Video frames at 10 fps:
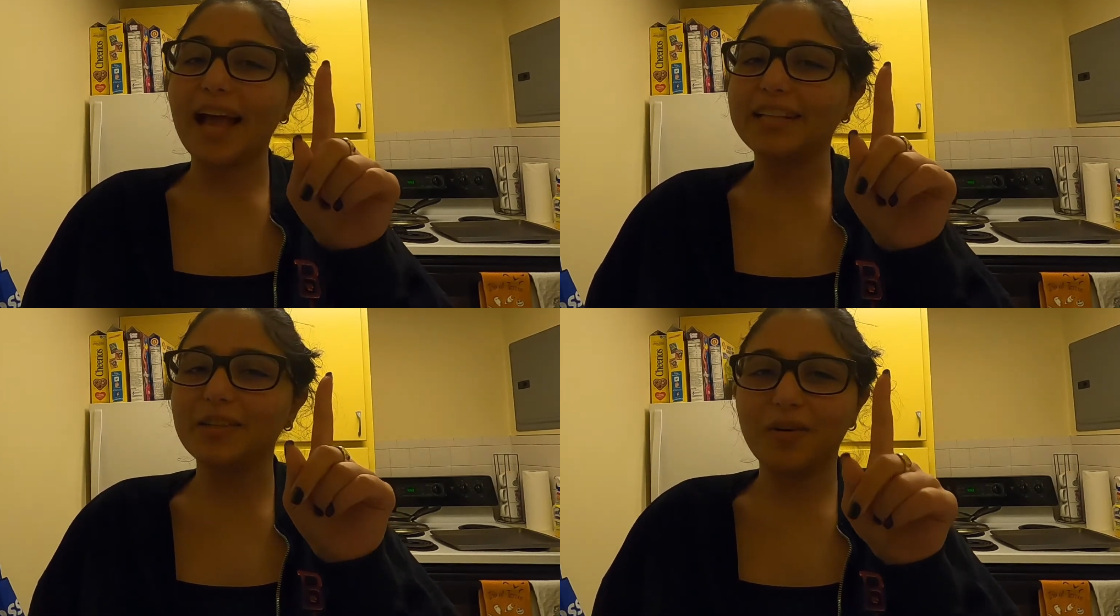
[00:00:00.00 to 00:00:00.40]

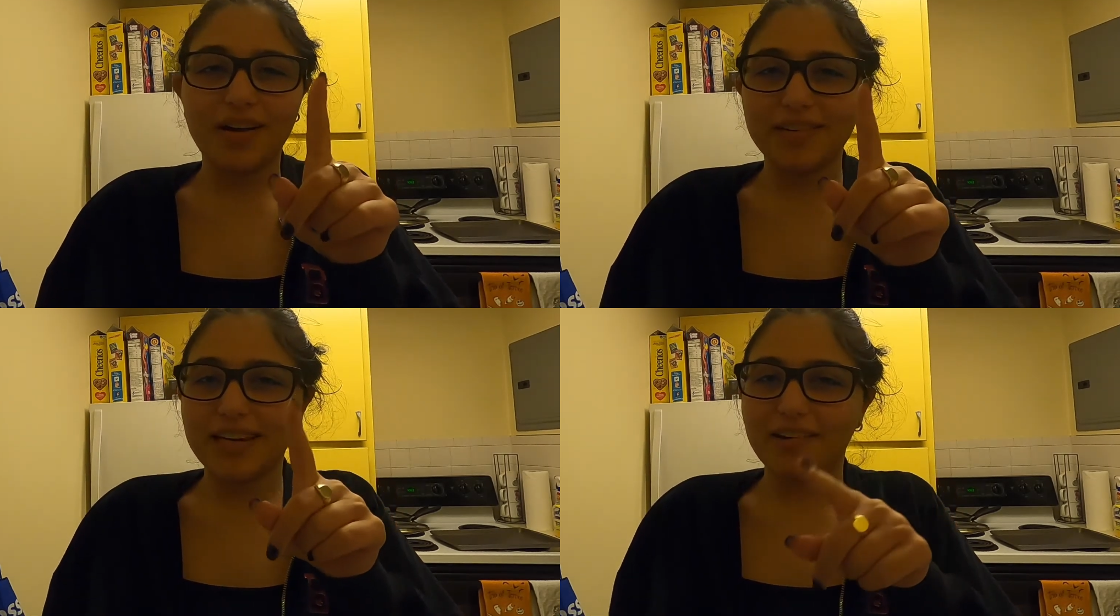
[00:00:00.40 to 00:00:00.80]
I don't
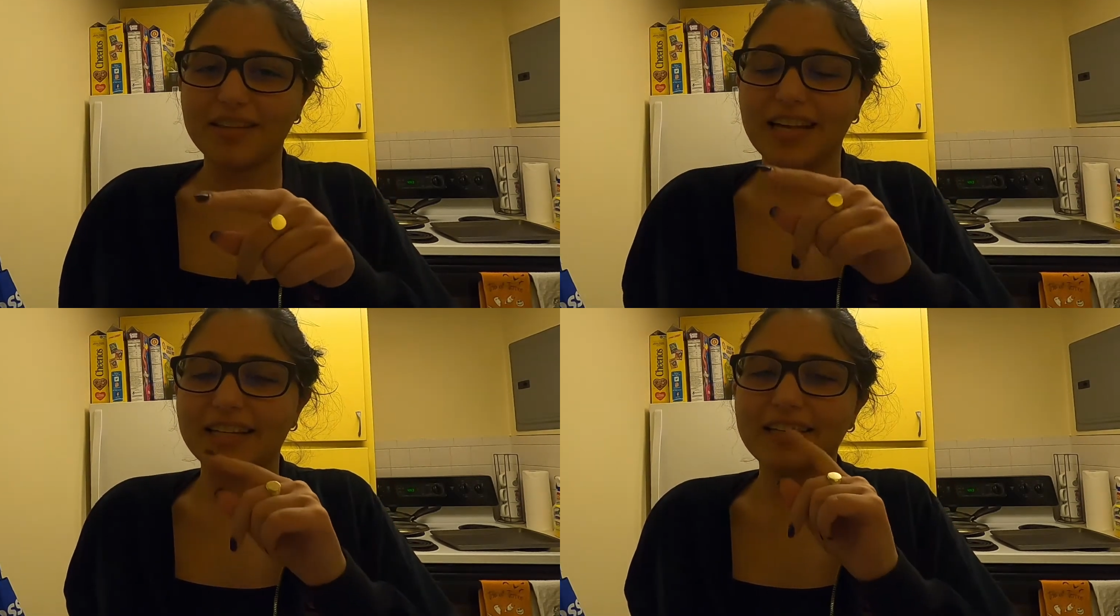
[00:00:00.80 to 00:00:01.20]
have an
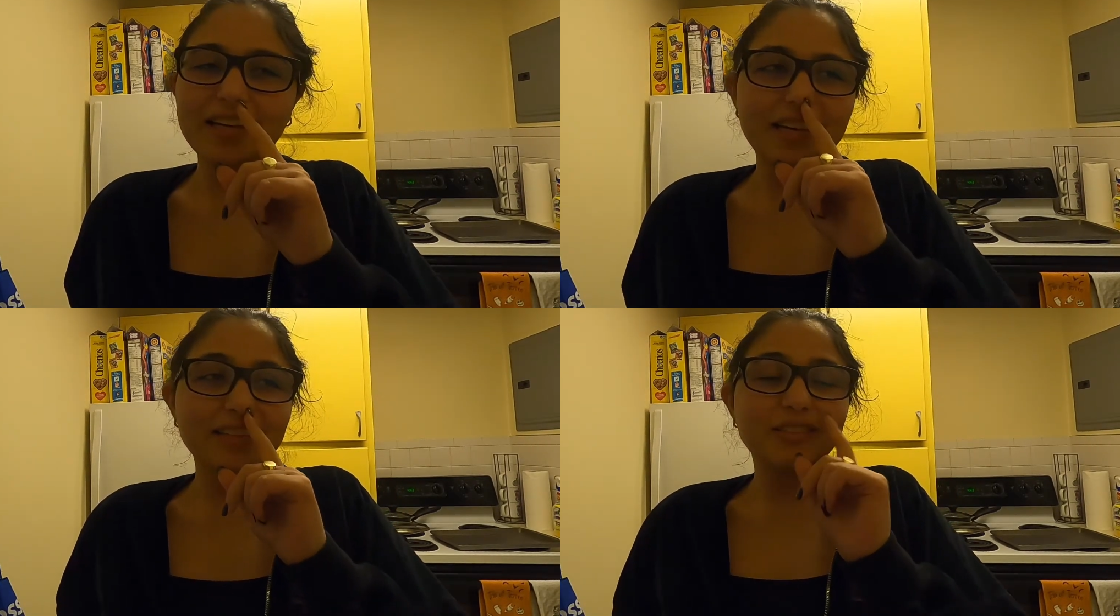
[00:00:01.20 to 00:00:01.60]
outline,
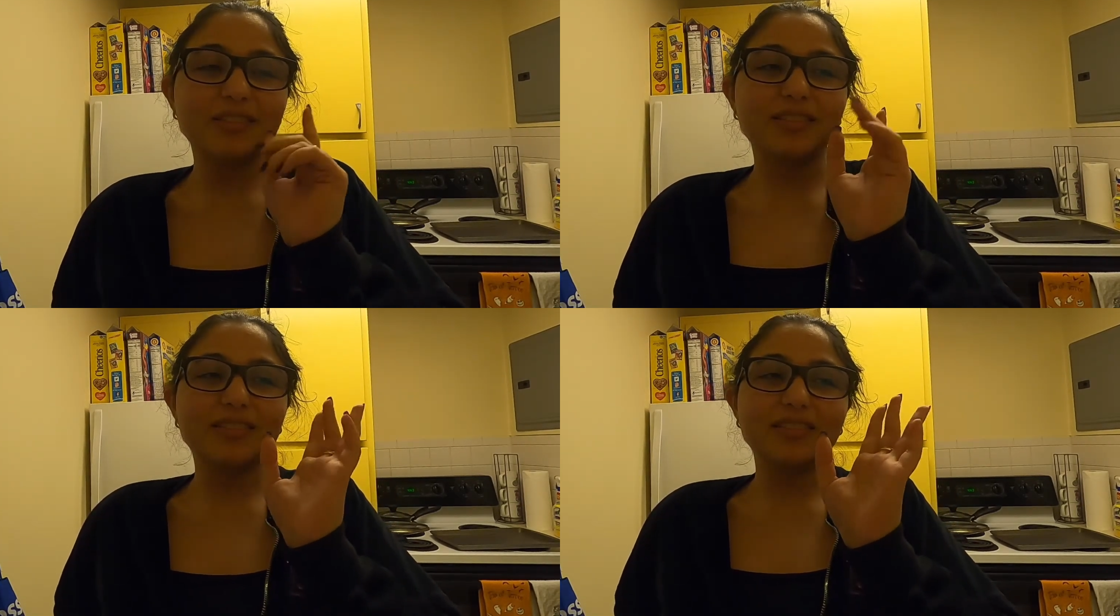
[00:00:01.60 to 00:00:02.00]

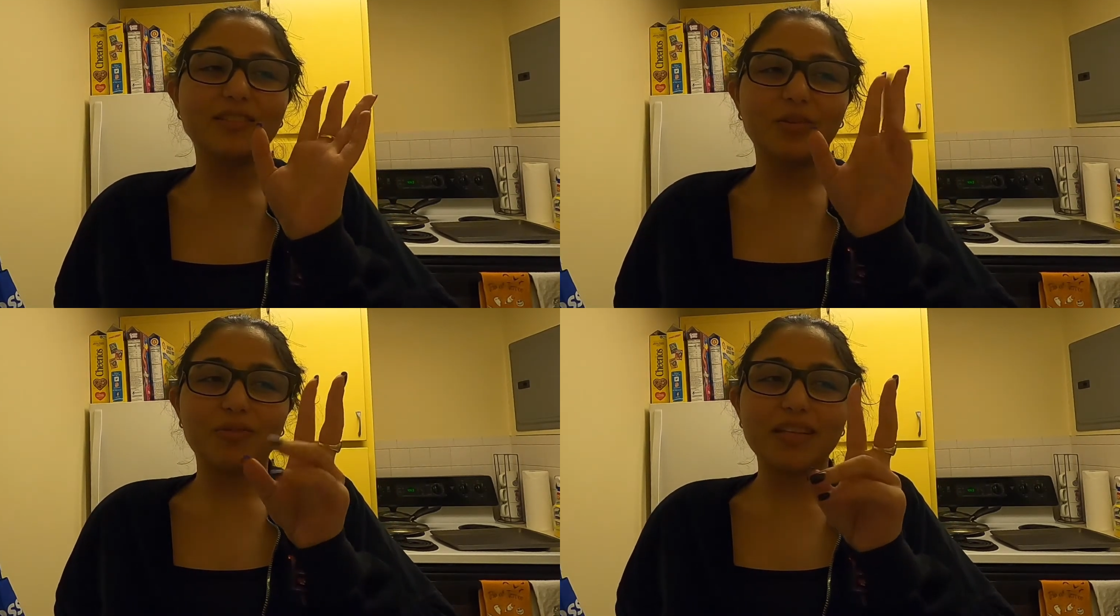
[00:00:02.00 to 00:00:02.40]

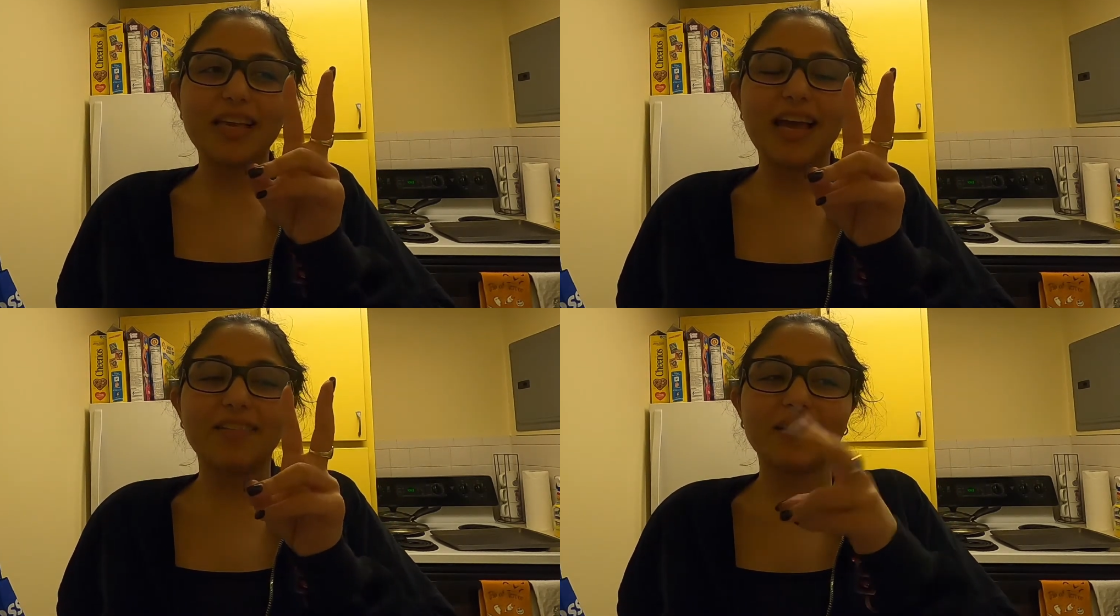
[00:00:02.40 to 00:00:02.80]
don't really
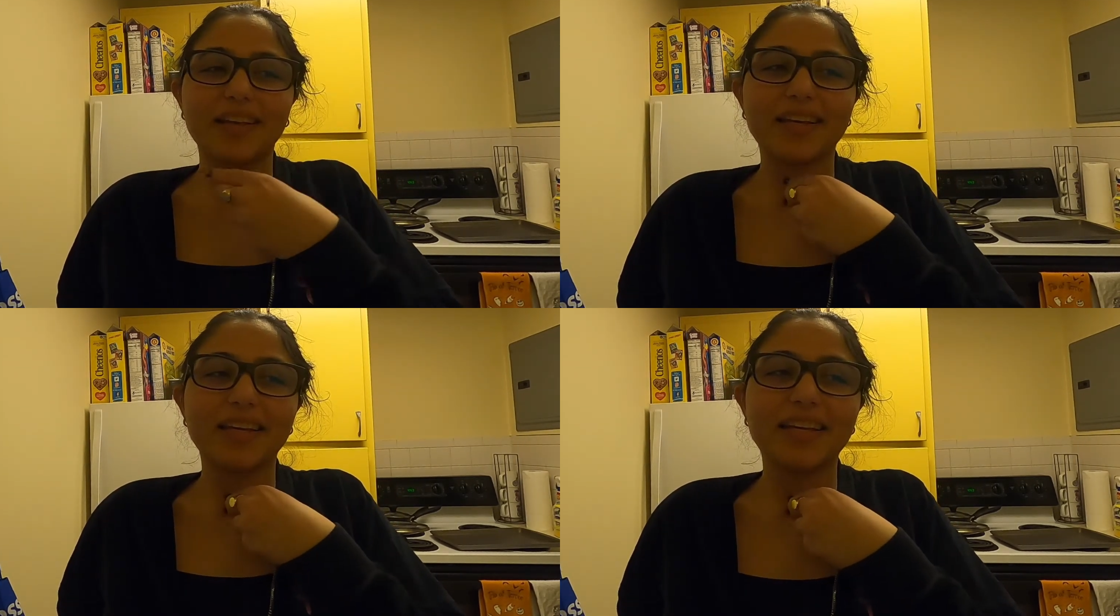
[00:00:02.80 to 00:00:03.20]
have
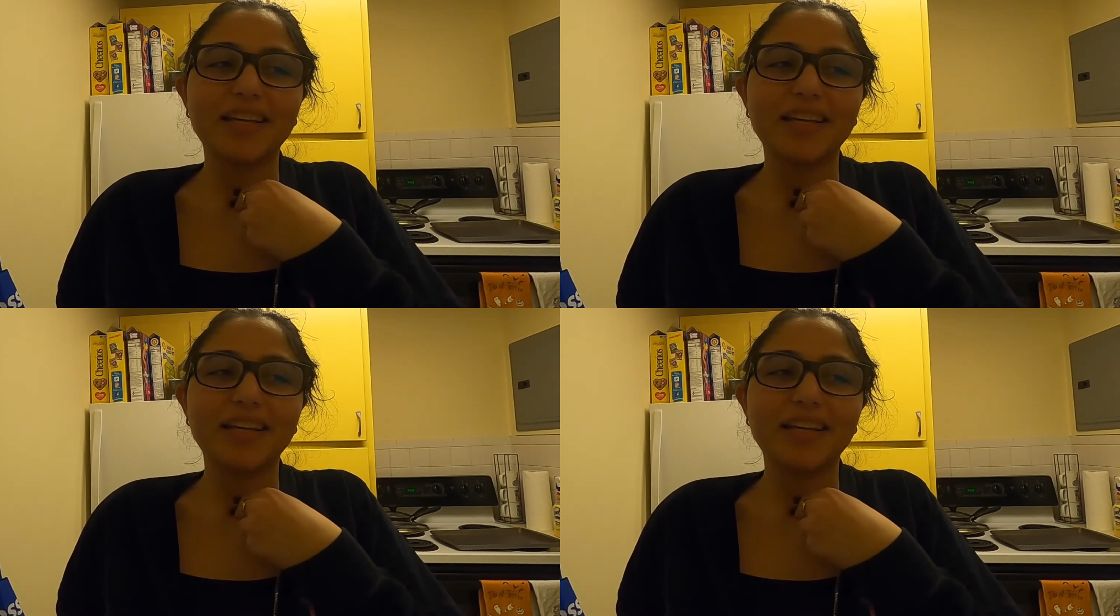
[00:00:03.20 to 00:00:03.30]
like